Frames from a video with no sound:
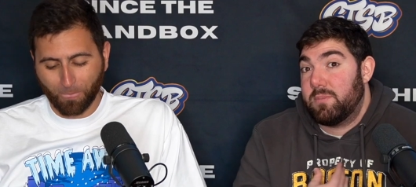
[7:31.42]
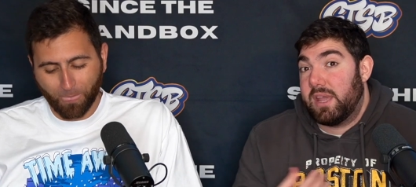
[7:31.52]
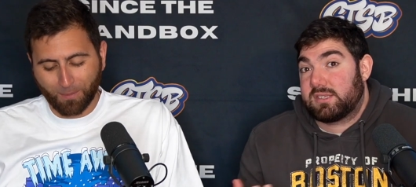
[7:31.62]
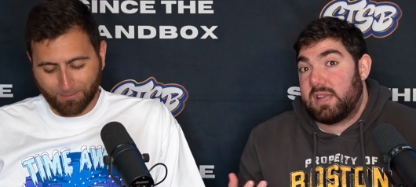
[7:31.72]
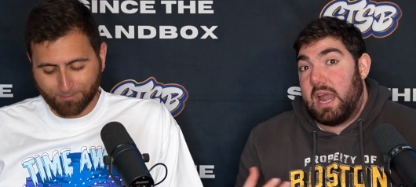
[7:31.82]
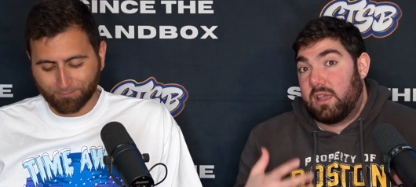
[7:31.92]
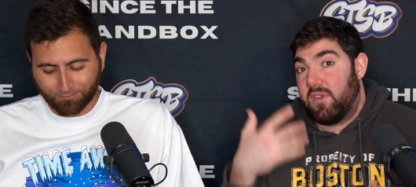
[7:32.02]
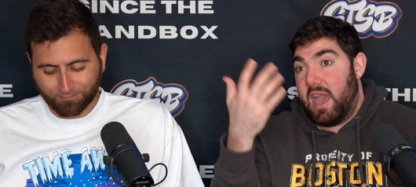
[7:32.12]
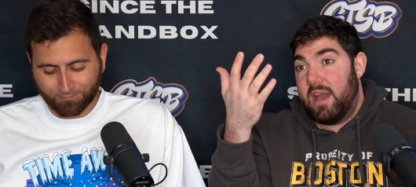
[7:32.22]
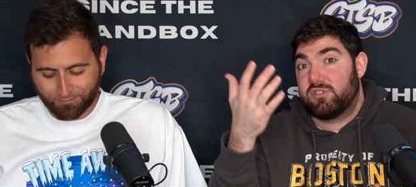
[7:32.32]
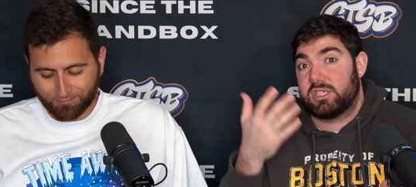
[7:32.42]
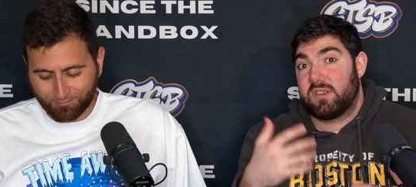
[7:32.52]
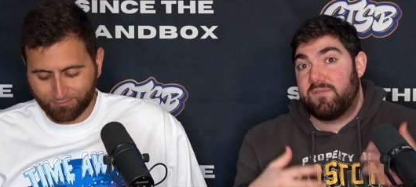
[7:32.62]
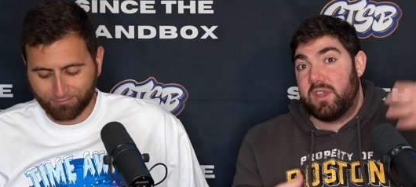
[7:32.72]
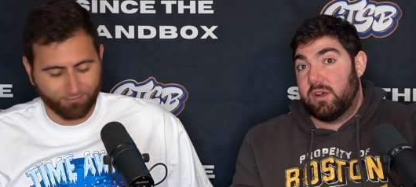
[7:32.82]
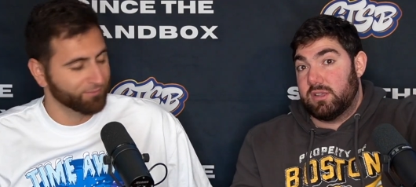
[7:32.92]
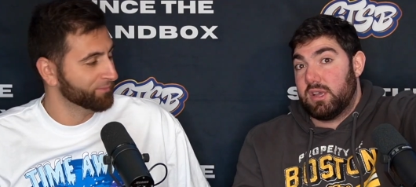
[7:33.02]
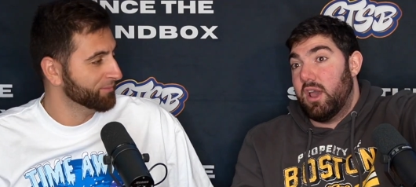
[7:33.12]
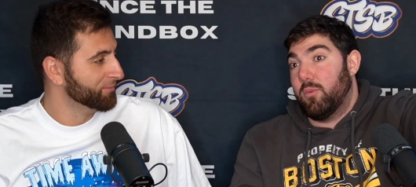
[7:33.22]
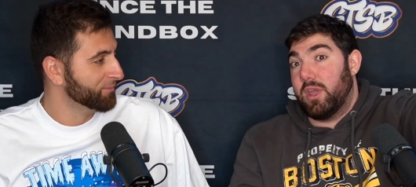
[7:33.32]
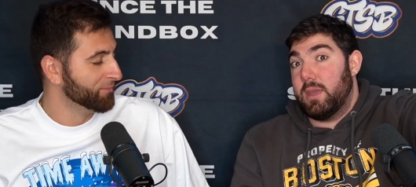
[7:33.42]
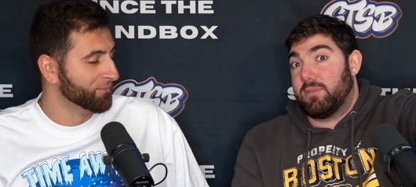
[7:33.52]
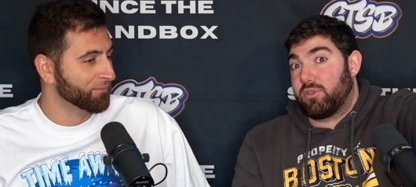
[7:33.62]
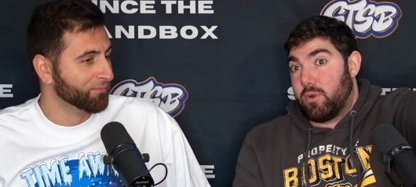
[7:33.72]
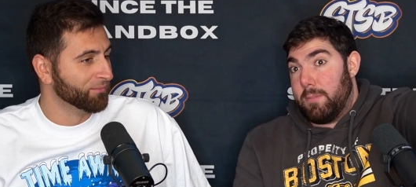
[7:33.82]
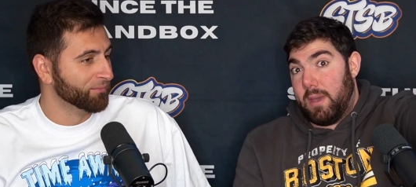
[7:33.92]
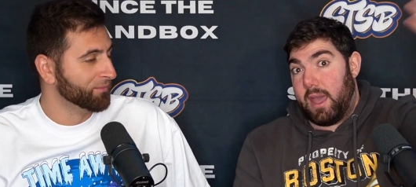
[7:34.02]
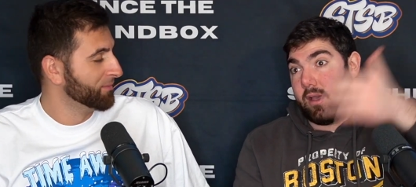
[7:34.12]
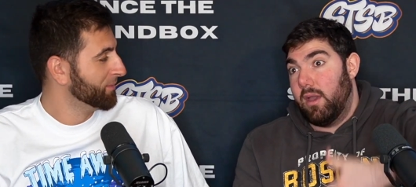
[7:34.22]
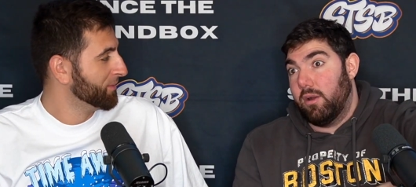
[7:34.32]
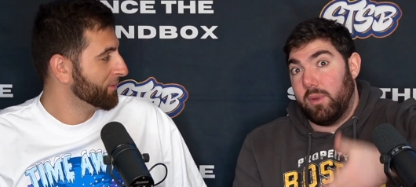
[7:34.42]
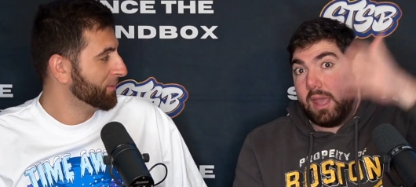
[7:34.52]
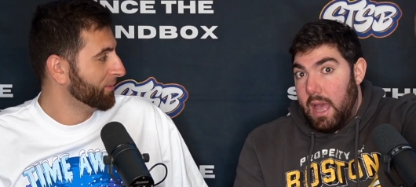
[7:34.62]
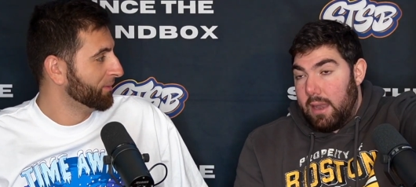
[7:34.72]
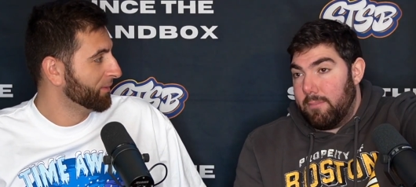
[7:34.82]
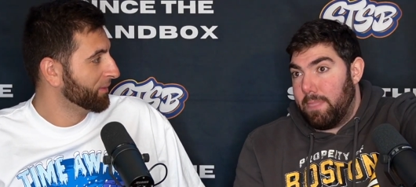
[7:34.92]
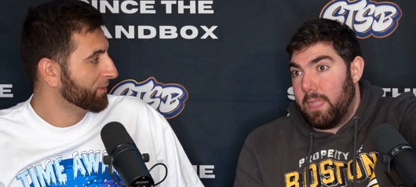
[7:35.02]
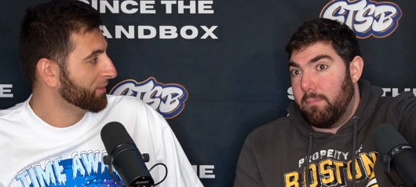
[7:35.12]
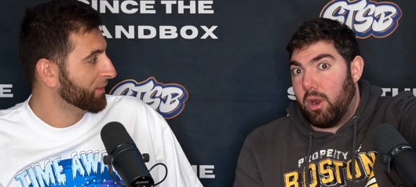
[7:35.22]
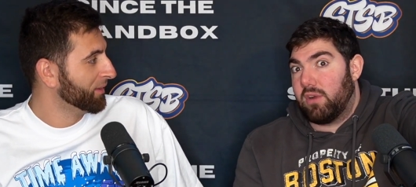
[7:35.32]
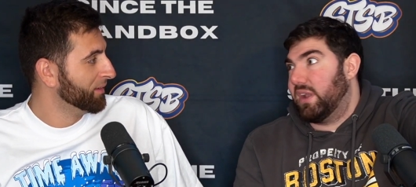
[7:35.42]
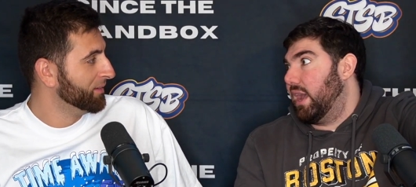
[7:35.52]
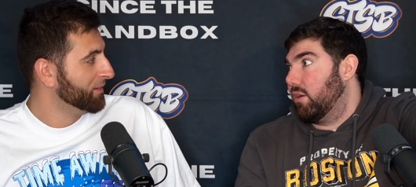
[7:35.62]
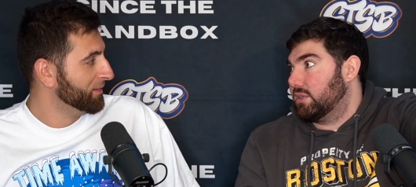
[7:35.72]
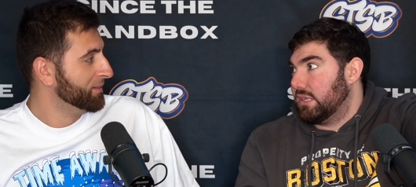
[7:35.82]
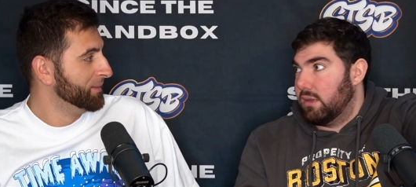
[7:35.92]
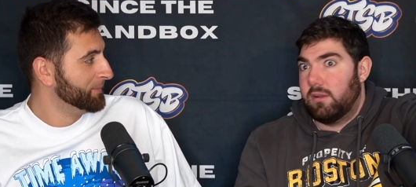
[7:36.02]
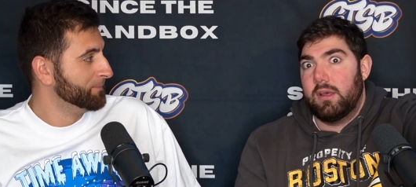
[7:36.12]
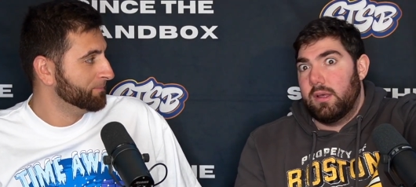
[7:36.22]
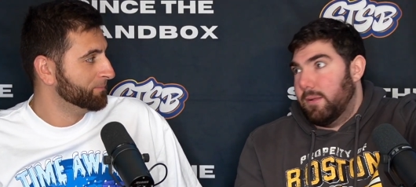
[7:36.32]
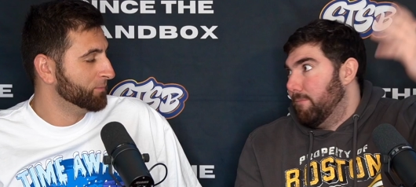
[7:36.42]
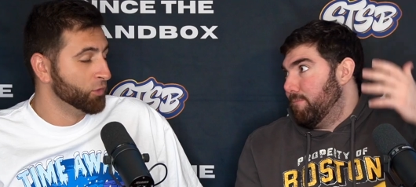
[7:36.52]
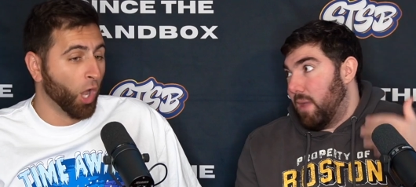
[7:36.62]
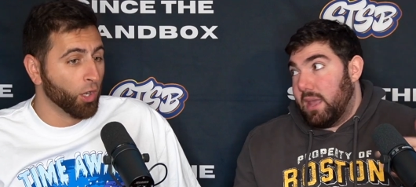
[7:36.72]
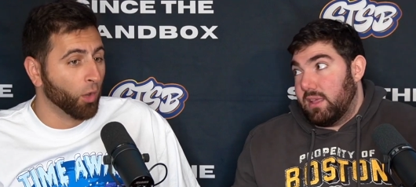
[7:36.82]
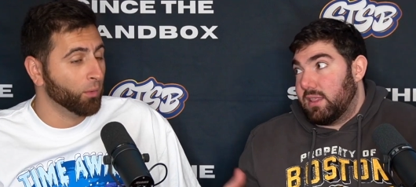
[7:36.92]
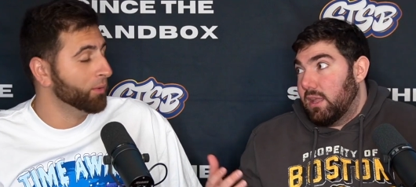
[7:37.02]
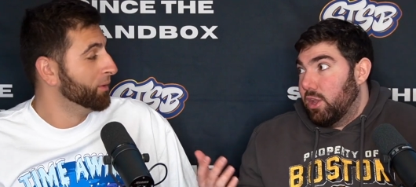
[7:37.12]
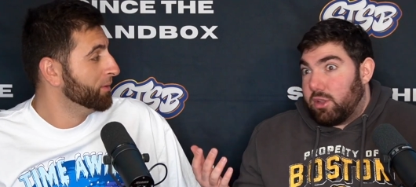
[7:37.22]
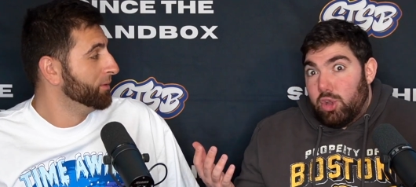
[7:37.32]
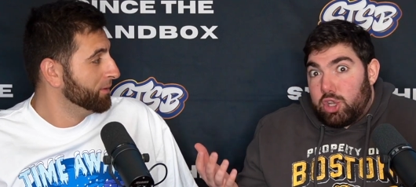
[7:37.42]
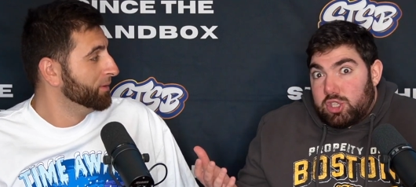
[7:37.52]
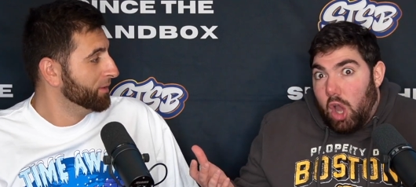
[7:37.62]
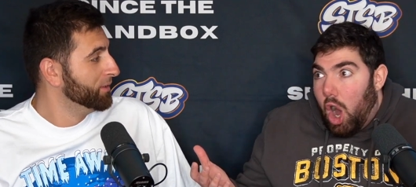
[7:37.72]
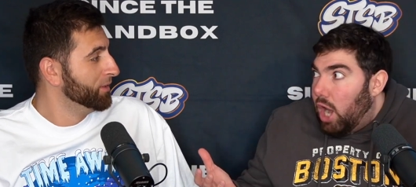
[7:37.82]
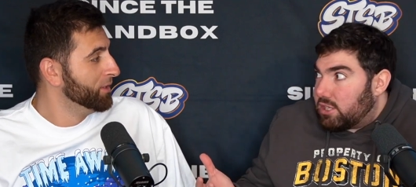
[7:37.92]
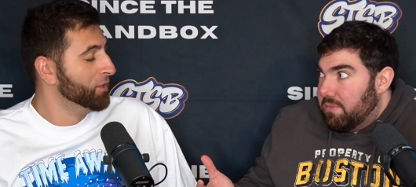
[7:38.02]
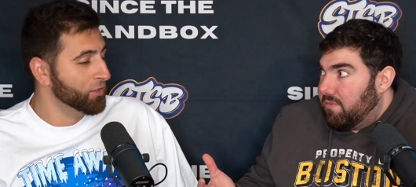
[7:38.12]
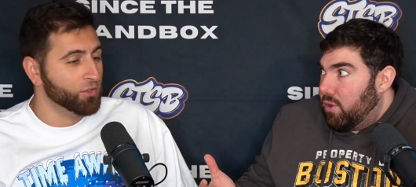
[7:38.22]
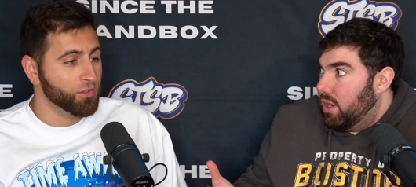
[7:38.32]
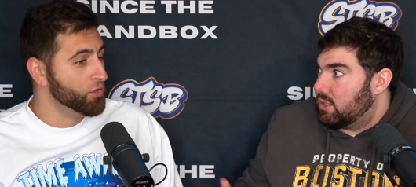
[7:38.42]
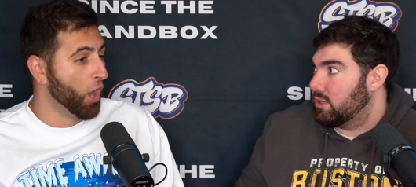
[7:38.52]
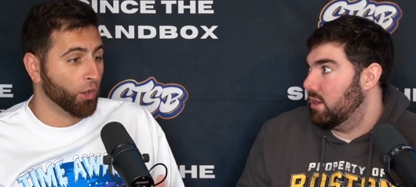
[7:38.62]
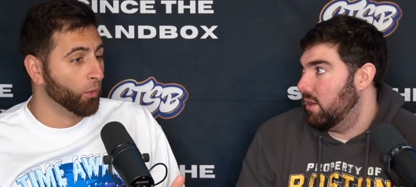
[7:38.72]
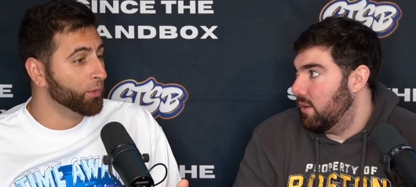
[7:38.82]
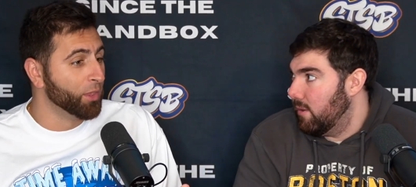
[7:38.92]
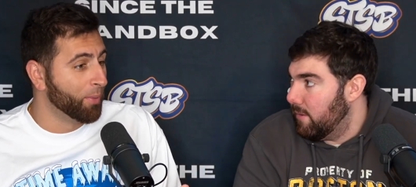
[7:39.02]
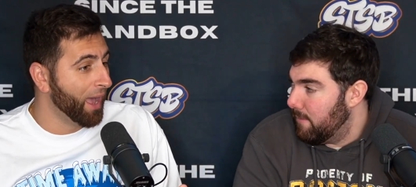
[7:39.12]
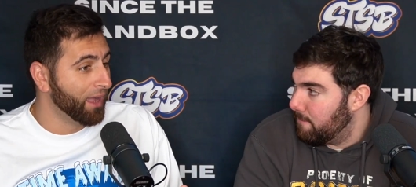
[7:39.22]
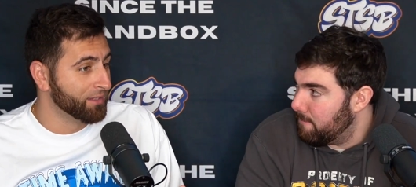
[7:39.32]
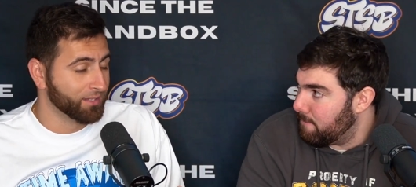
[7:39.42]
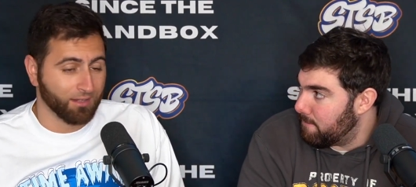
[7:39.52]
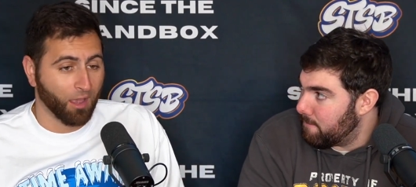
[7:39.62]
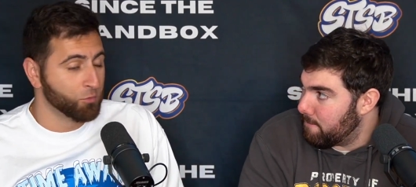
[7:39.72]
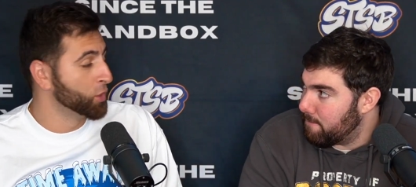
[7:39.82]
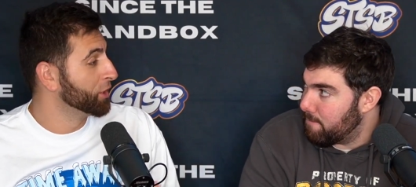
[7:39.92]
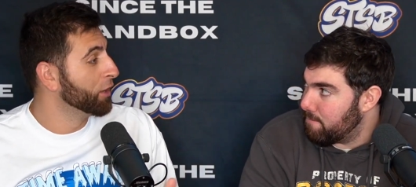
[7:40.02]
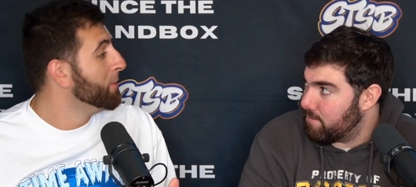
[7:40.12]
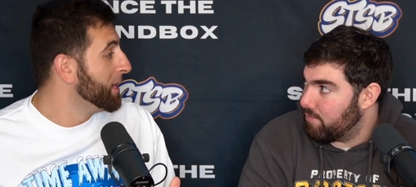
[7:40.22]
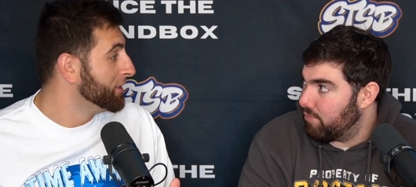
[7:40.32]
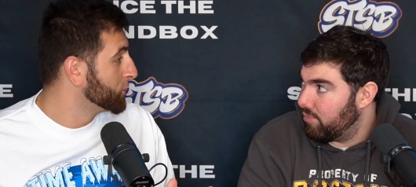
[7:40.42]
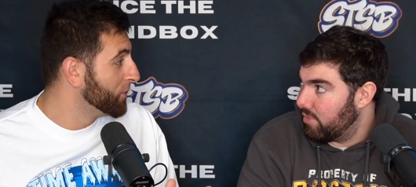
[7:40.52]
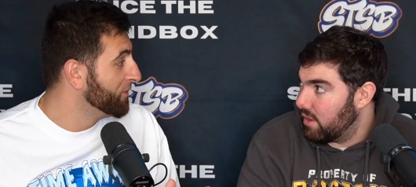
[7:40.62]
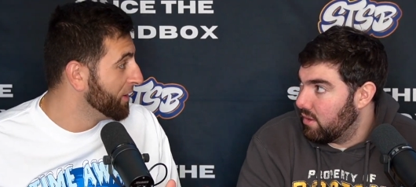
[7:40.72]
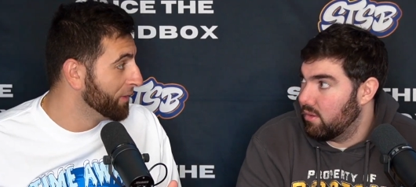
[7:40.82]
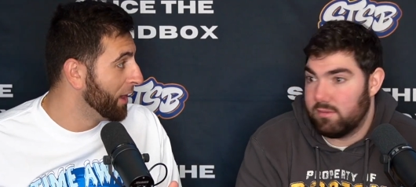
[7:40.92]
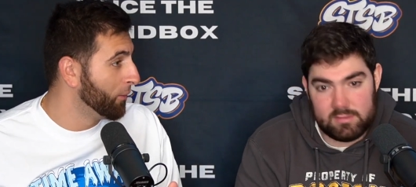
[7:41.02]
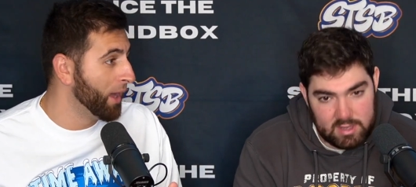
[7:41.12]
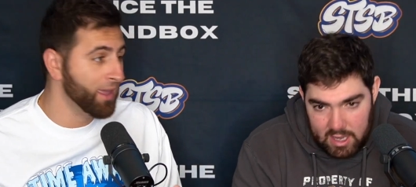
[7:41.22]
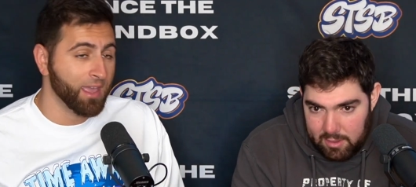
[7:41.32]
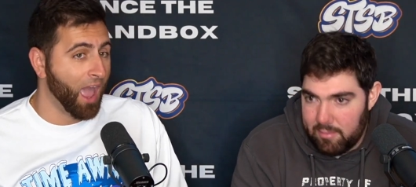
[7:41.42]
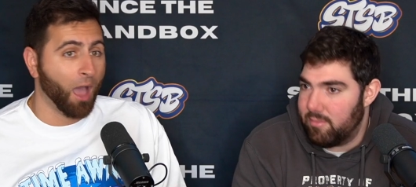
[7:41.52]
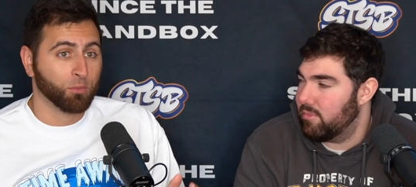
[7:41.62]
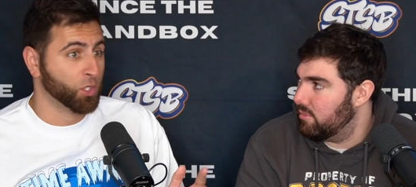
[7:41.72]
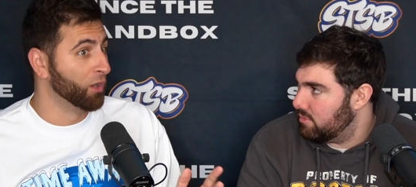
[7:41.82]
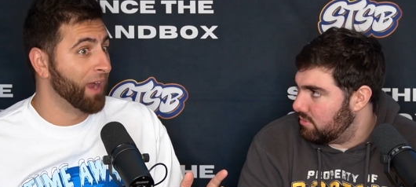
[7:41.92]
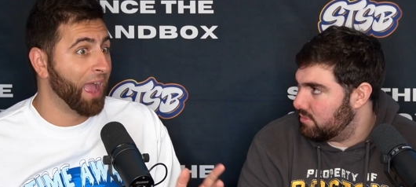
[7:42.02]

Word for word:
Speaker 1: be ecstatic if you have Justin Fields. We keep the three pick. We got Marvin Harrison.
Speaker 2: Not only that like looks awesome for us. Not only the Pats, I'm sure the Commanders would feel that way. Yep. I'm sure